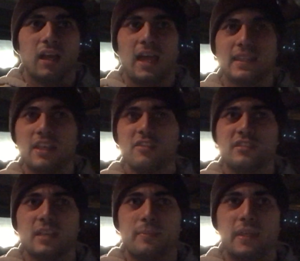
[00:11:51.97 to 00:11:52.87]
Another
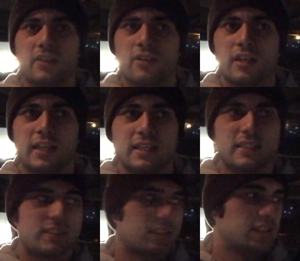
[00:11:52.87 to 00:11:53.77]
tip here
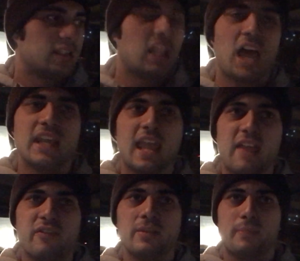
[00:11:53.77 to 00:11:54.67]
is, not
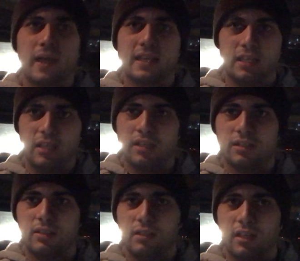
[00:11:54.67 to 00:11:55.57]
everybody
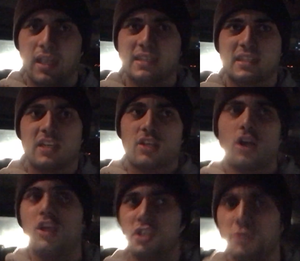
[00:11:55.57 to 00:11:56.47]
is going to
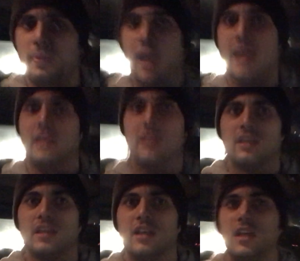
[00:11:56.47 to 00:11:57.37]
call you back
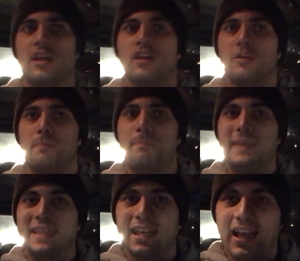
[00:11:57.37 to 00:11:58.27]

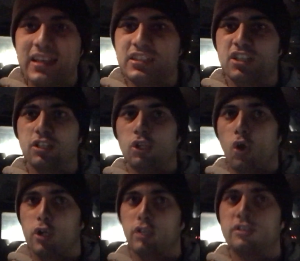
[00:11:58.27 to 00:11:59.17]
because they're
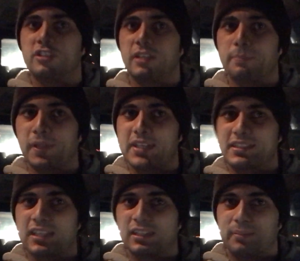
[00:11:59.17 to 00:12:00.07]
loyal to the
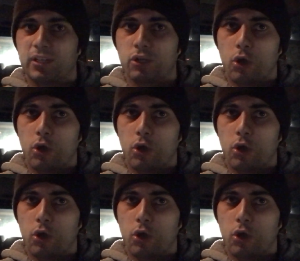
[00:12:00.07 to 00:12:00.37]
place that they've been